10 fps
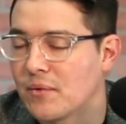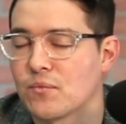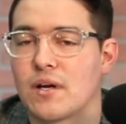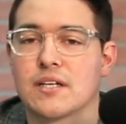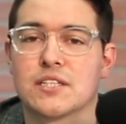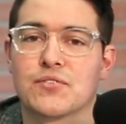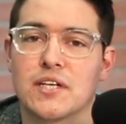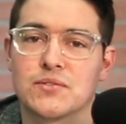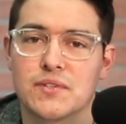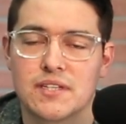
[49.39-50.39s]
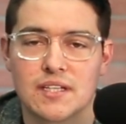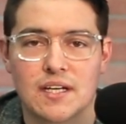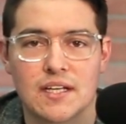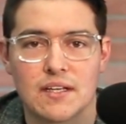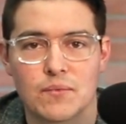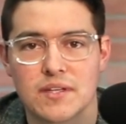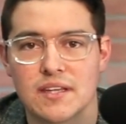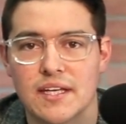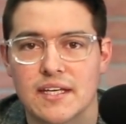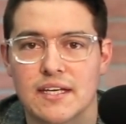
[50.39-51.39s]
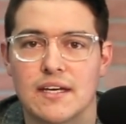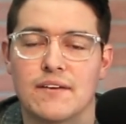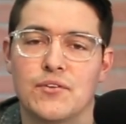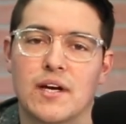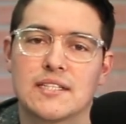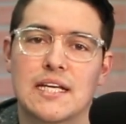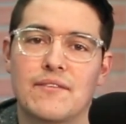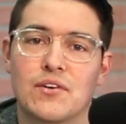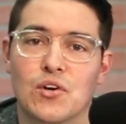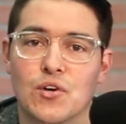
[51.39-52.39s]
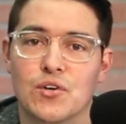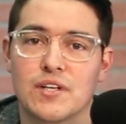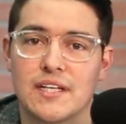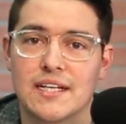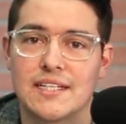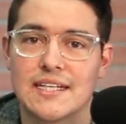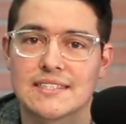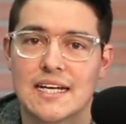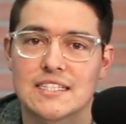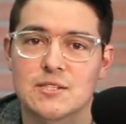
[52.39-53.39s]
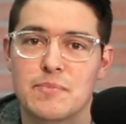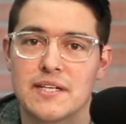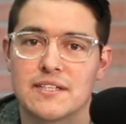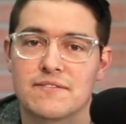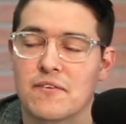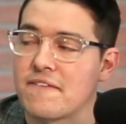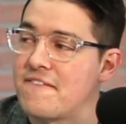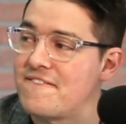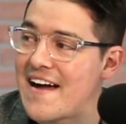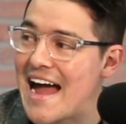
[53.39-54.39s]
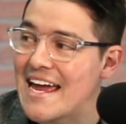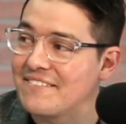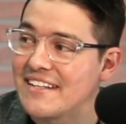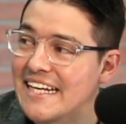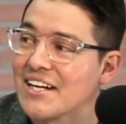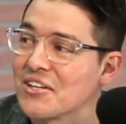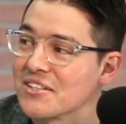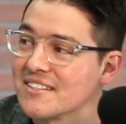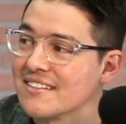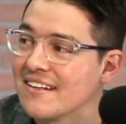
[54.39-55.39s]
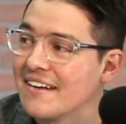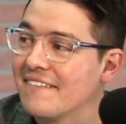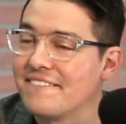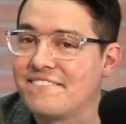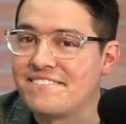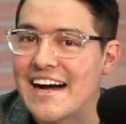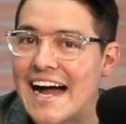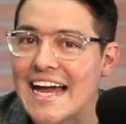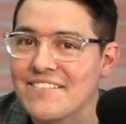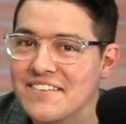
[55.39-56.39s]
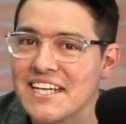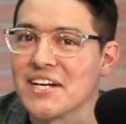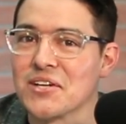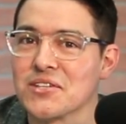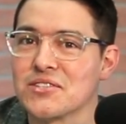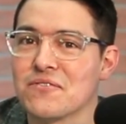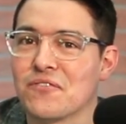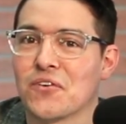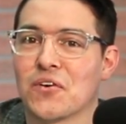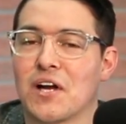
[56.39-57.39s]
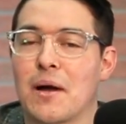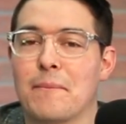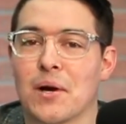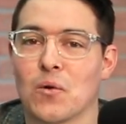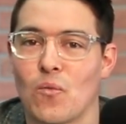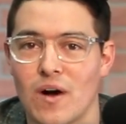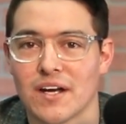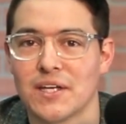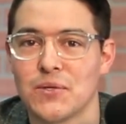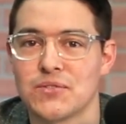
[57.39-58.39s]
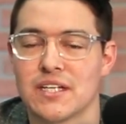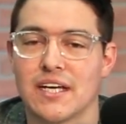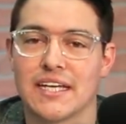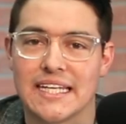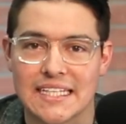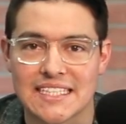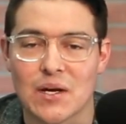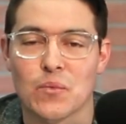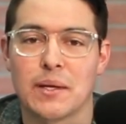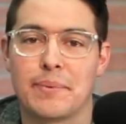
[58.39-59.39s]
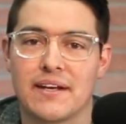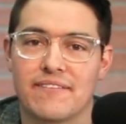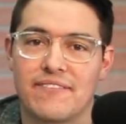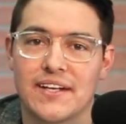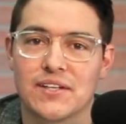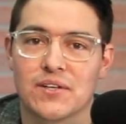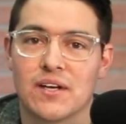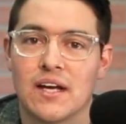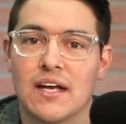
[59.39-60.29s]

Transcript: Ronda's friends with Nick. If you guys haven't heard, Nick Diaz got suspended for 5 years. 5 years for marijuana use. He is a repeat offender.